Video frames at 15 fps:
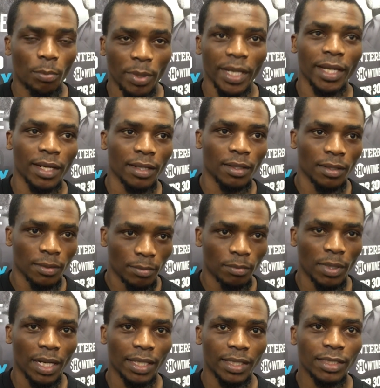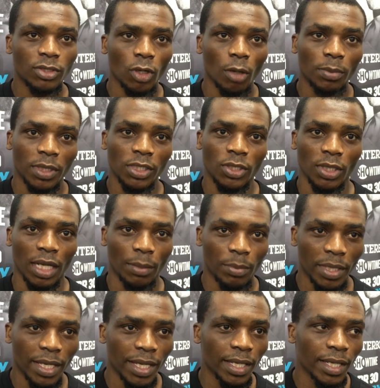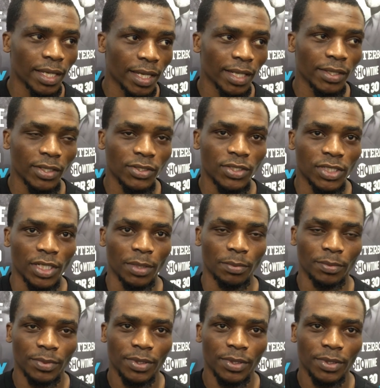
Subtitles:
better by this competition I'll be getting here in this gym.